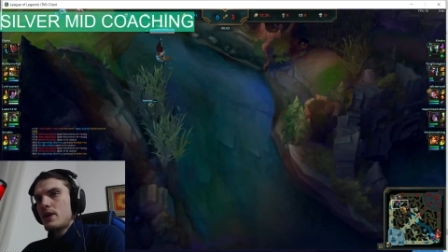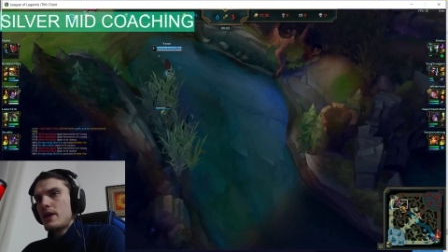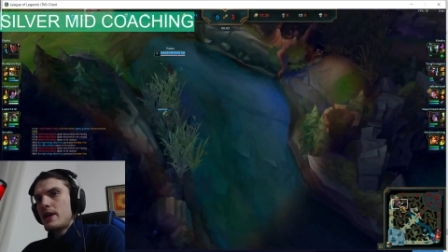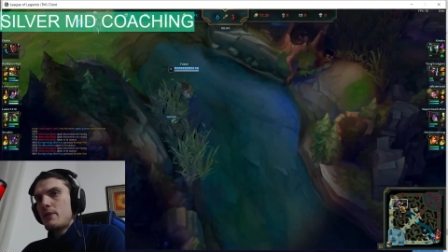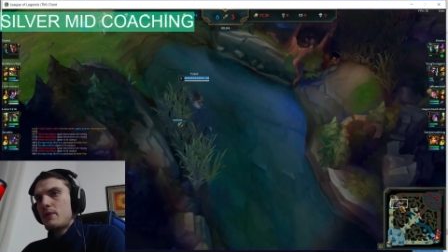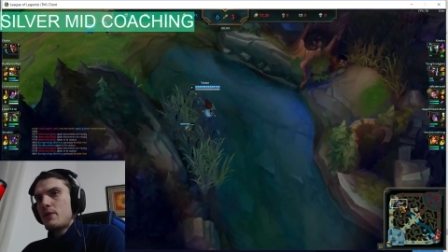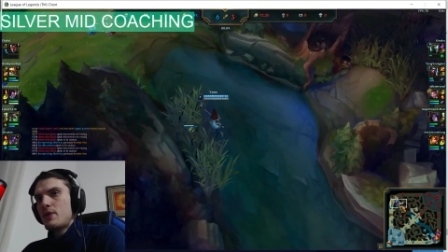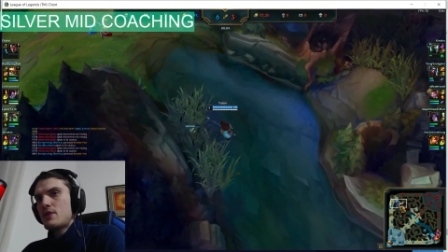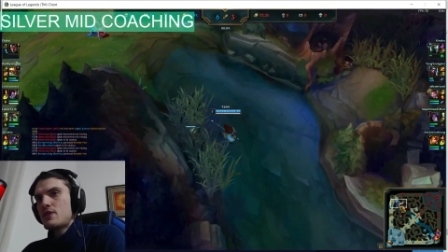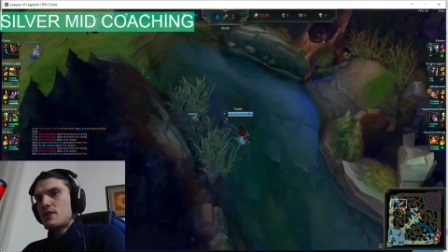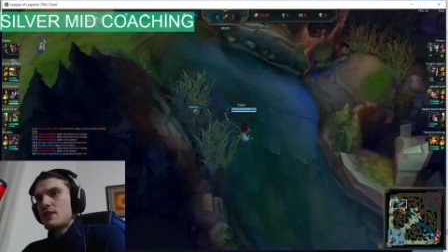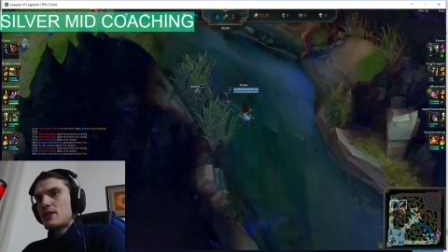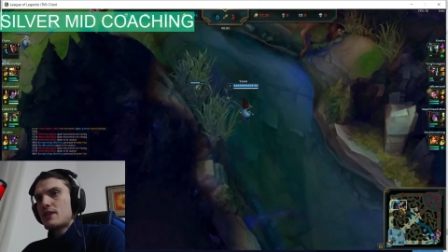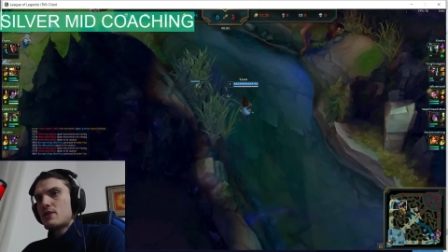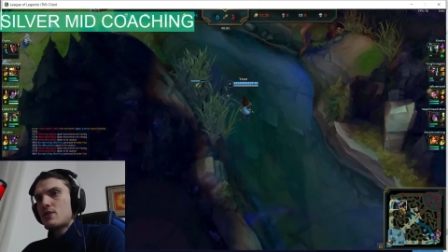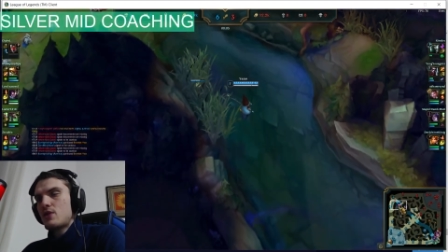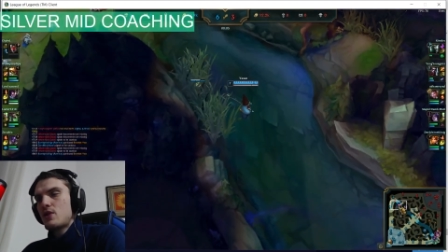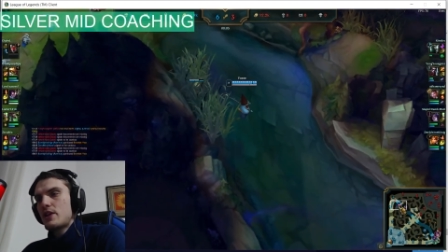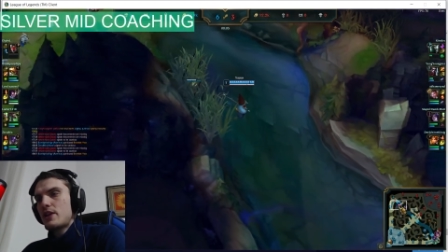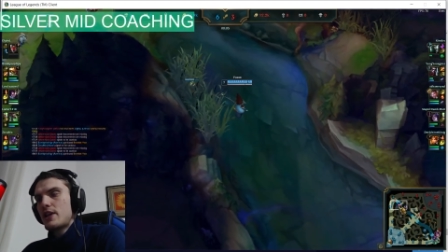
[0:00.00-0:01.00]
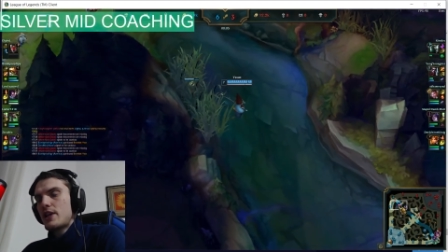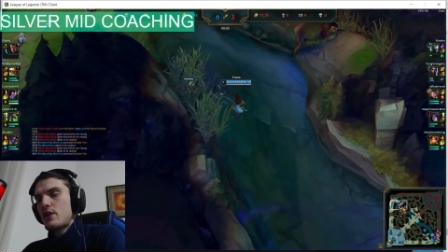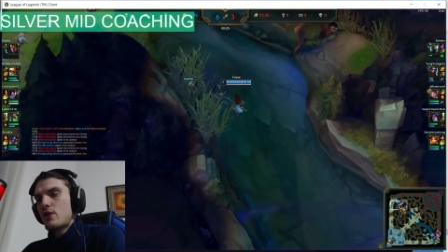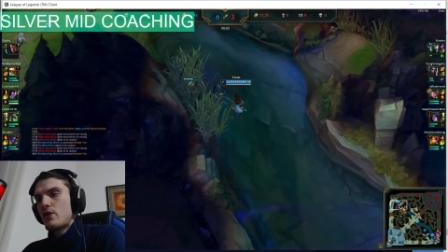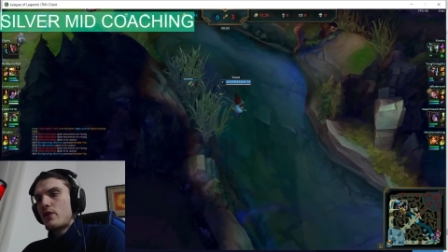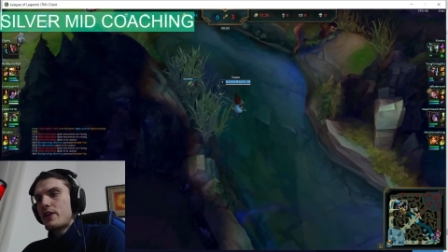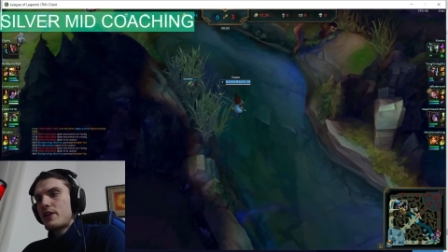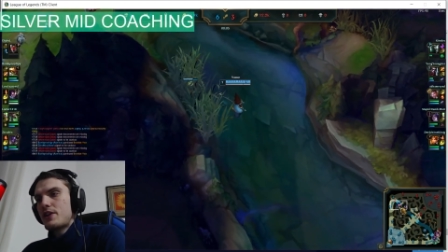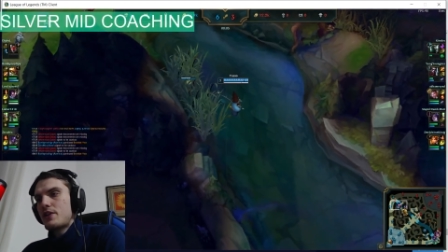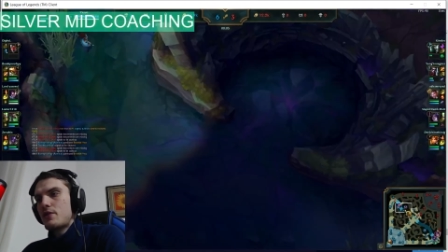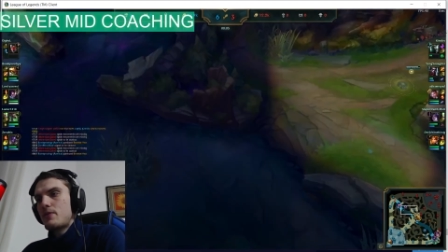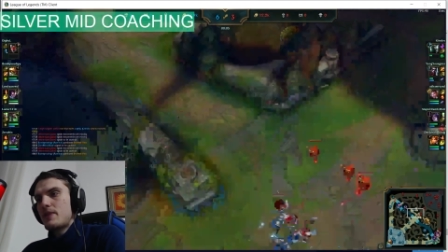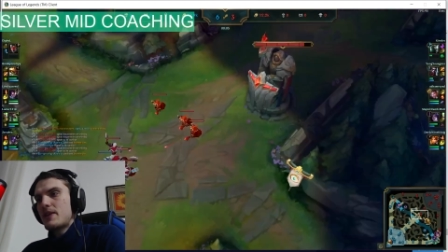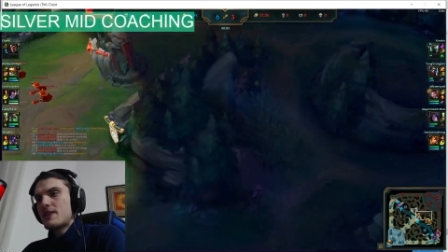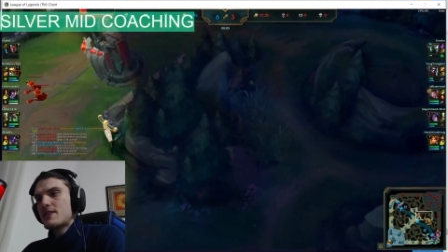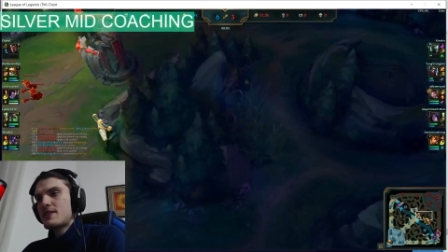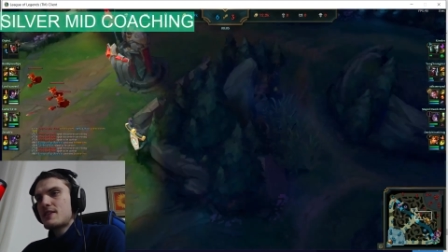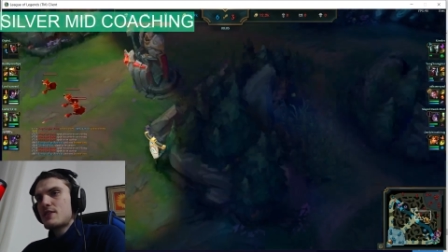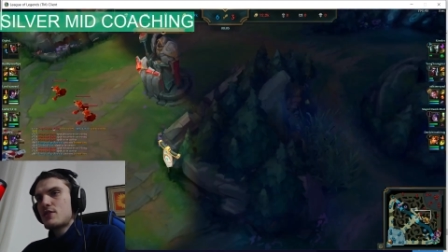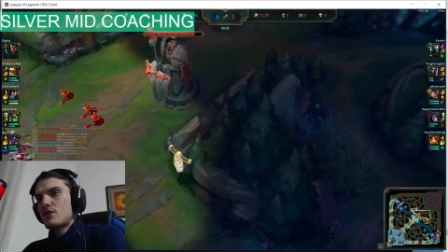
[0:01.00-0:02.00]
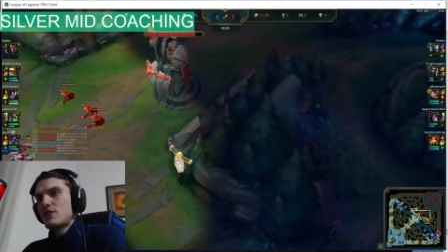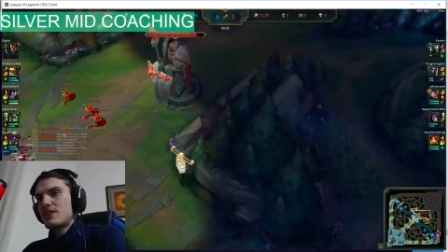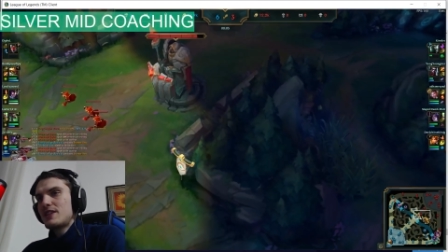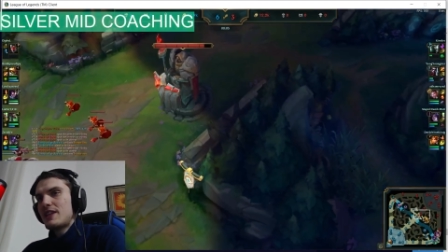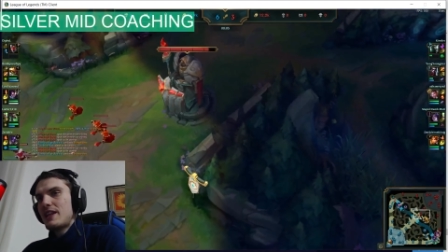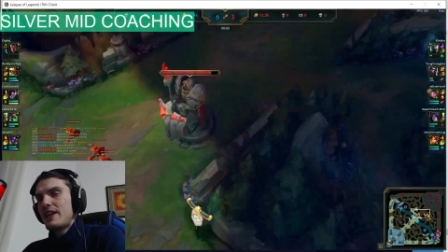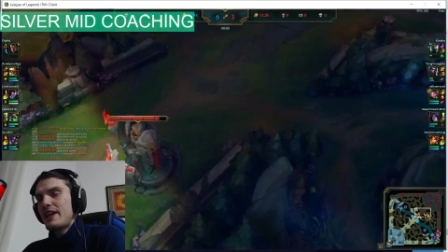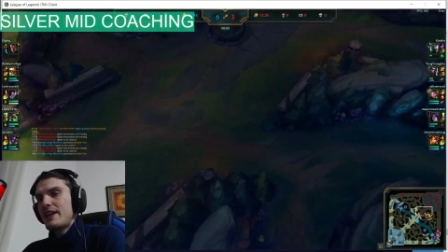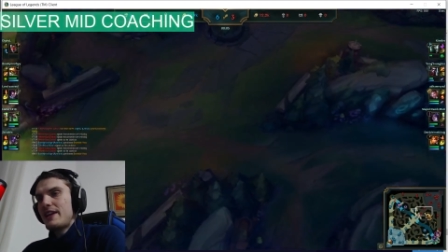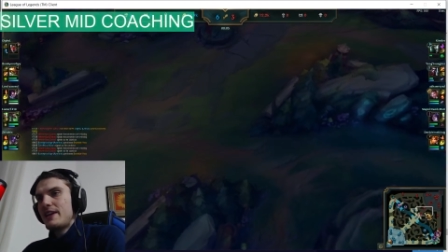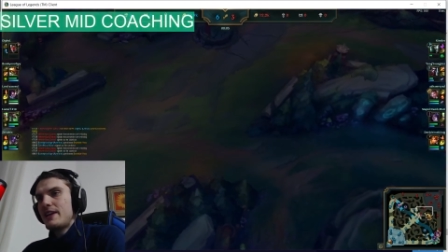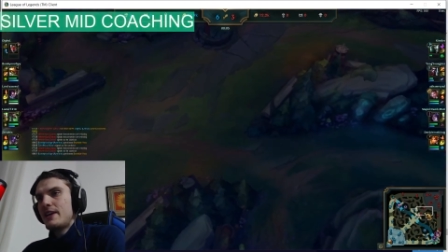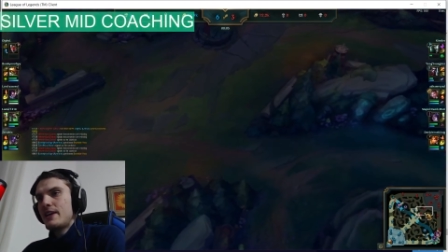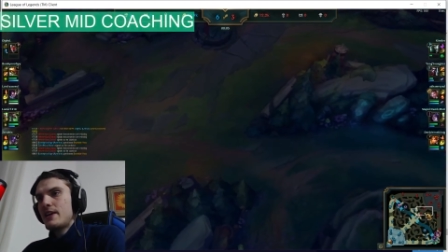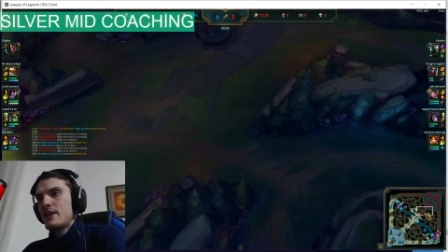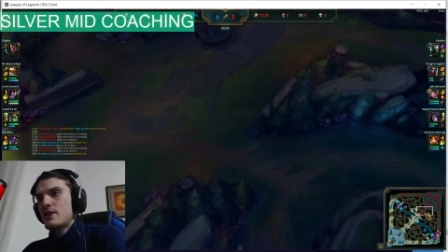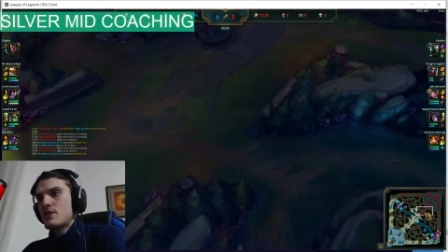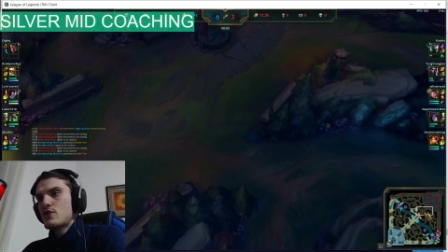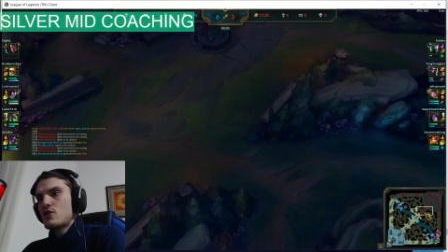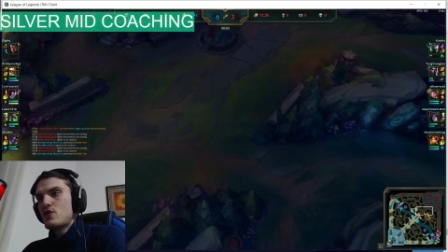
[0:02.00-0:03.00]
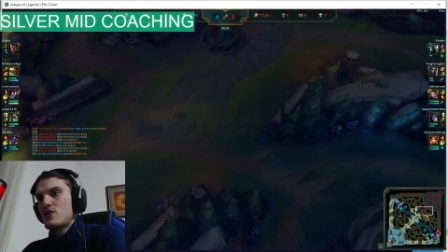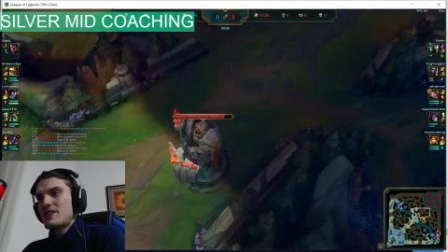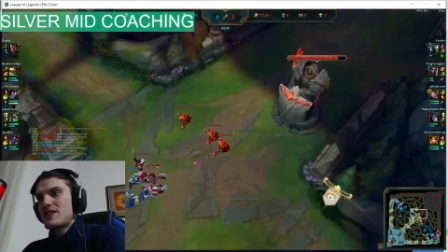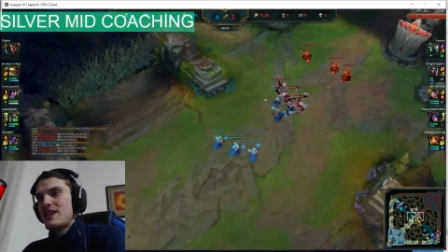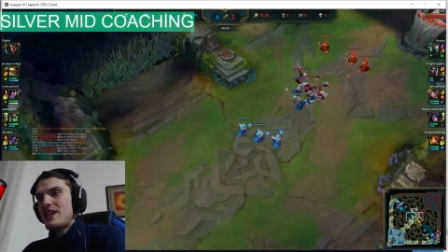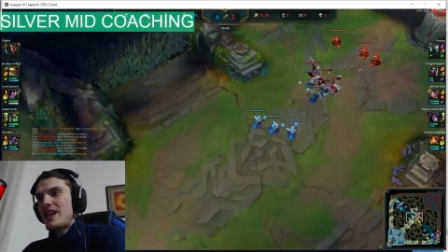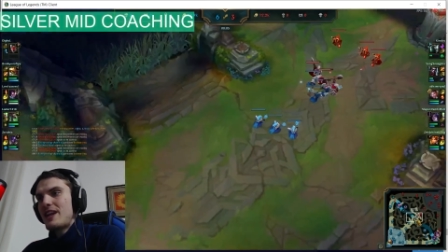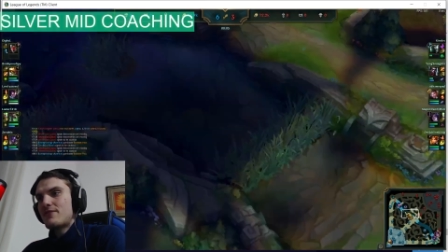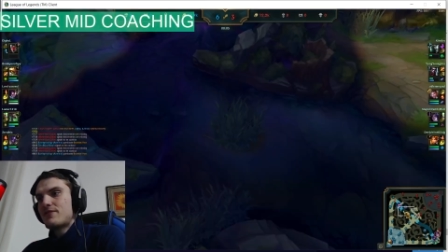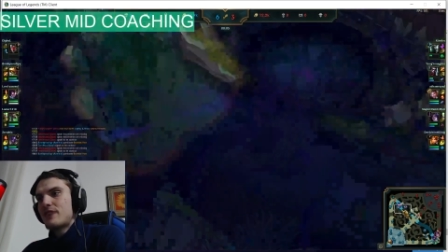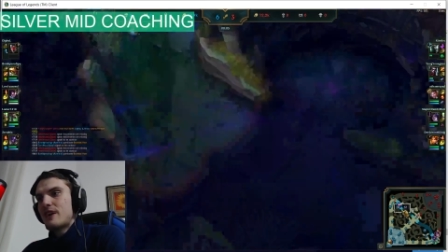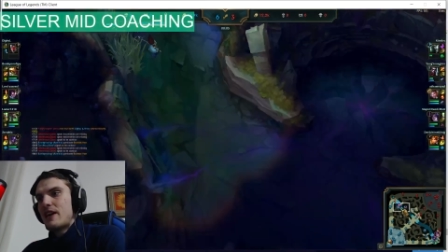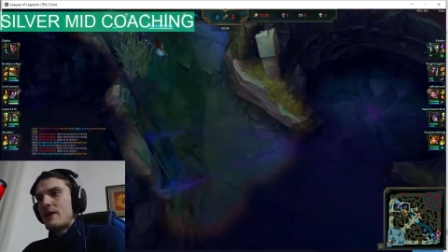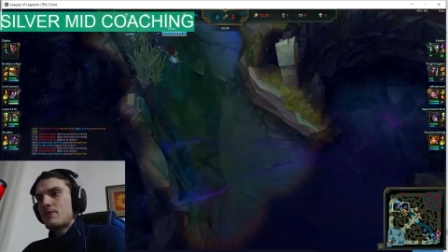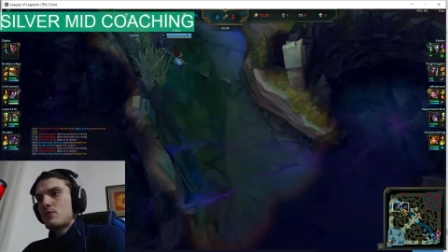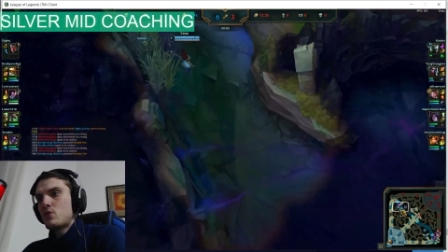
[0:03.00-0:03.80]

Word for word: and when you see that door, recall right here because he's not in the lane. So you still have time